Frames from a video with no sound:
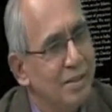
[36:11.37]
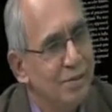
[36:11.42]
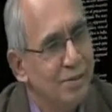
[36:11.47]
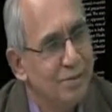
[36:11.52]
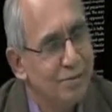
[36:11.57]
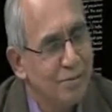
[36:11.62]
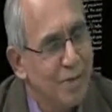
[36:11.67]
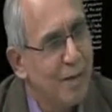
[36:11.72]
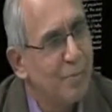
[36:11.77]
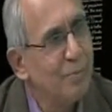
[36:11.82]

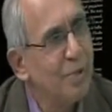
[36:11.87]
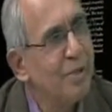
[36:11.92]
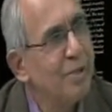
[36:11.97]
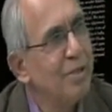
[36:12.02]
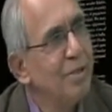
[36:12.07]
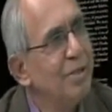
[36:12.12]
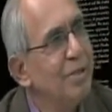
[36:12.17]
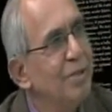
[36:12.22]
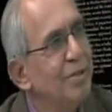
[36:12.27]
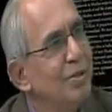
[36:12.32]

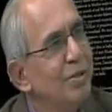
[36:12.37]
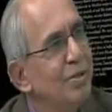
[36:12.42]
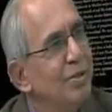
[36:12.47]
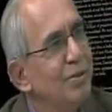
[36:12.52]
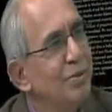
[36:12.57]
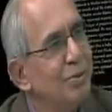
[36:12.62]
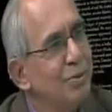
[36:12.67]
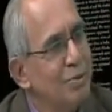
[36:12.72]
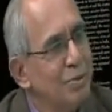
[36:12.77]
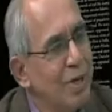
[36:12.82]
family,
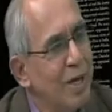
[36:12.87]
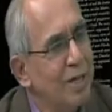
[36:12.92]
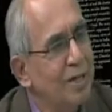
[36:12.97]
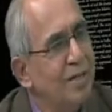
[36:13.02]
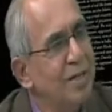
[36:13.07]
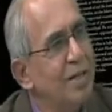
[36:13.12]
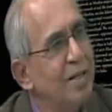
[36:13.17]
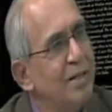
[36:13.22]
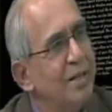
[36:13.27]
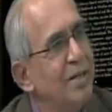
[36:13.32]

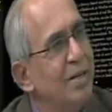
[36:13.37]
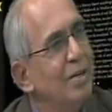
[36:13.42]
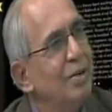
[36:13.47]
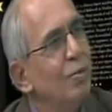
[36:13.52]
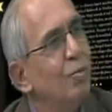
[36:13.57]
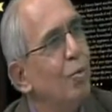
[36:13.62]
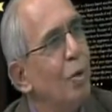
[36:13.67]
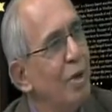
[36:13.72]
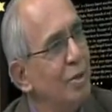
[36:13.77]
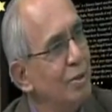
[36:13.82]
and then
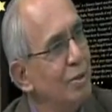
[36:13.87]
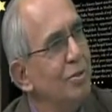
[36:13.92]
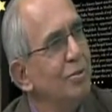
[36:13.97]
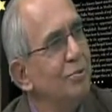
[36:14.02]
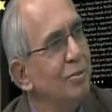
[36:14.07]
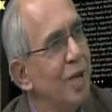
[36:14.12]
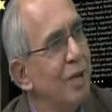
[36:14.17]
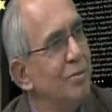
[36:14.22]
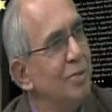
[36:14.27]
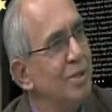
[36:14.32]
Wadud
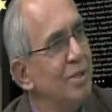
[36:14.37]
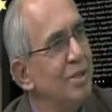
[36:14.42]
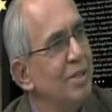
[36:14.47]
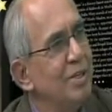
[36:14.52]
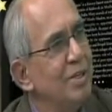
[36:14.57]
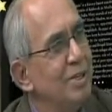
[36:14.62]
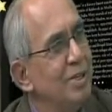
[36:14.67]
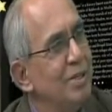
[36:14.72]
family.